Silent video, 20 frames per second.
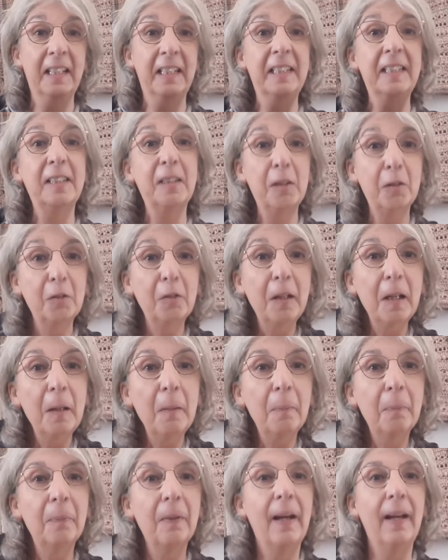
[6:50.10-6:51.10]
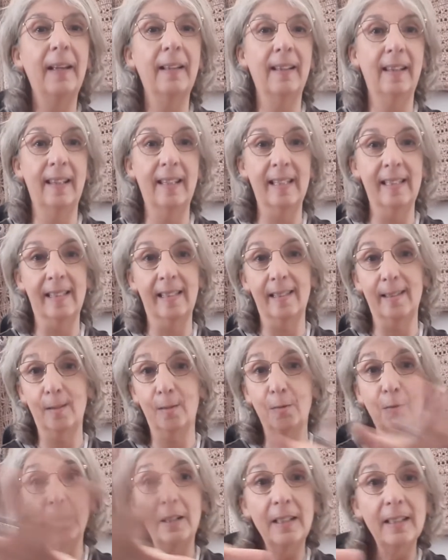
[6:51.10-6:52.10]
this trip and these
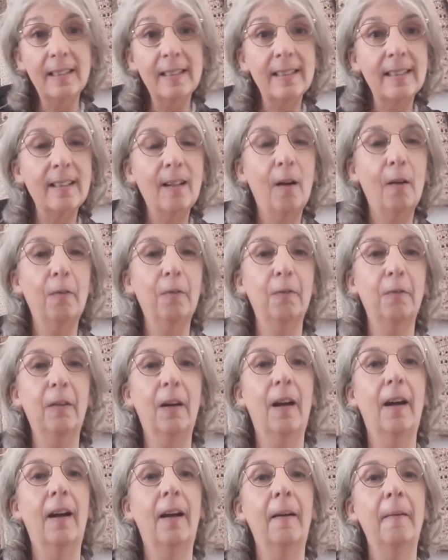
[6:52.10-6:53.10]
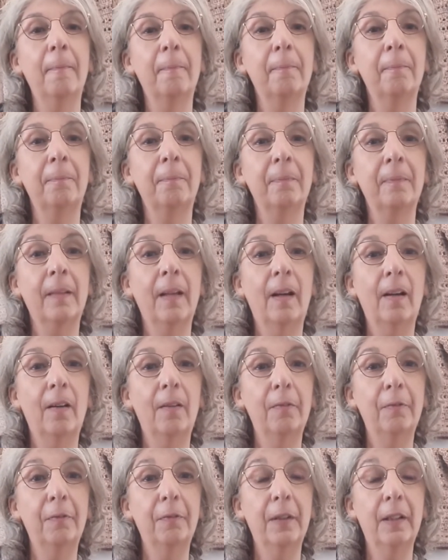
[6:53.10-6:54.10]
streets of
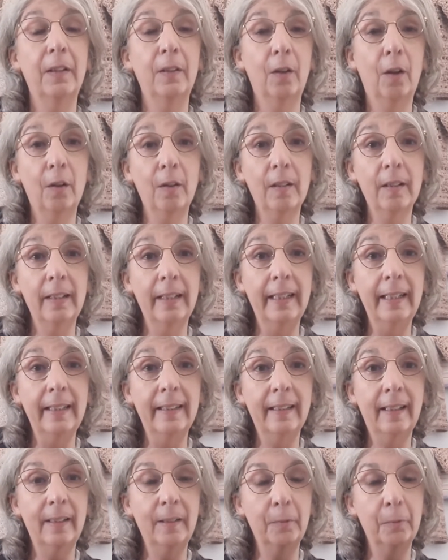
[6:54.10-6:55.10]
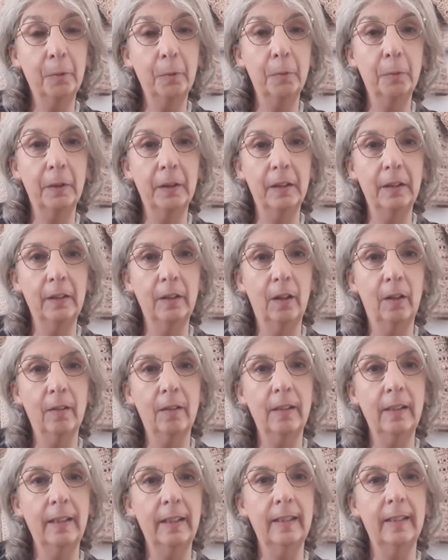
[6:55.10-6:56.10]
northern Italy. We were in
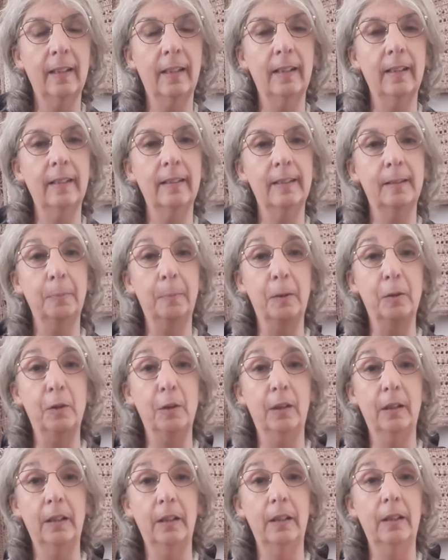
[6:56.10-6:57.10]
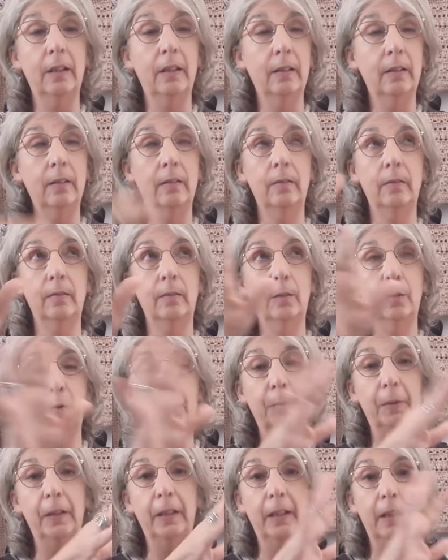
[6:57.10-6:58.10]
northern Italy, especially
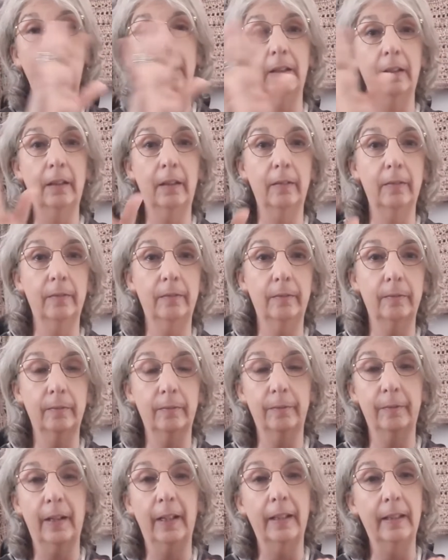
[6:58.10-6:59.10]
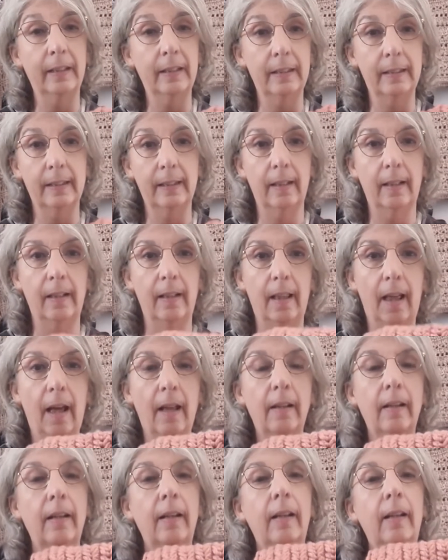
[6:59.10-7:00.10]
Turin and Venice, and
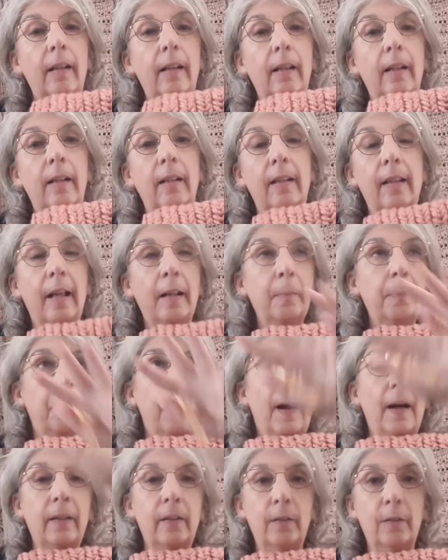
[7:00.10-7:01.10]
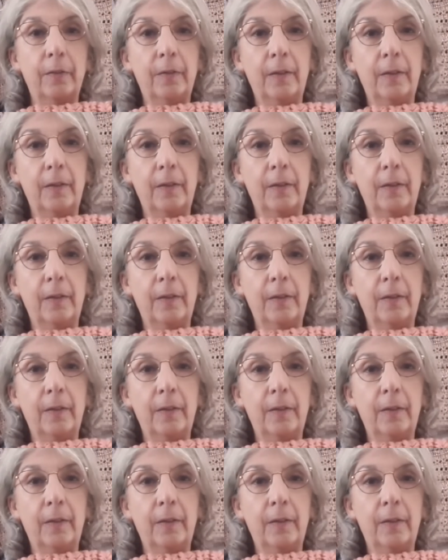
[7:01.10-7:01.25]
that part